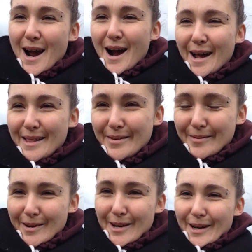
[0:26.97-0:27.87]
And I
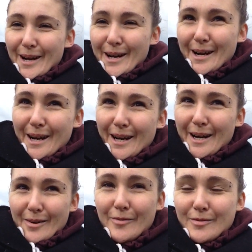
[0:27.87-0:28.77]
really like hanging
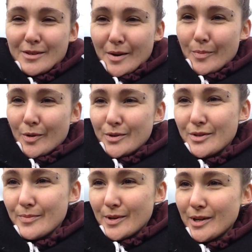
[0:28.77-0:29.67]
out with them, so I bought them
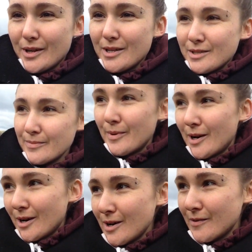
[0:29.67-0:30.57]
some bananas, but I
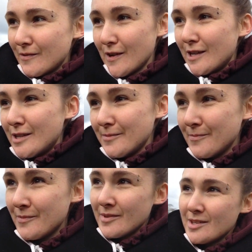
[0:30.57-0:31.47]
can't find them,
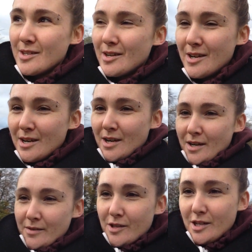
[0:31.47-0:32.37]
so
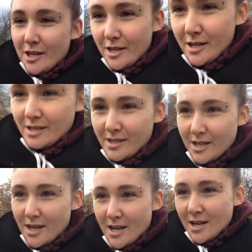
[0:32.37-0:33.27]
I'm just gonna
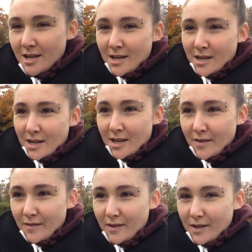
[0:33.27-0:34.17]
see
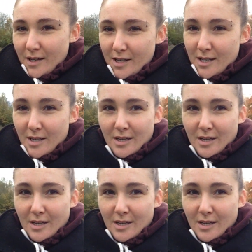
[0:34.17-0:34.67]
if there's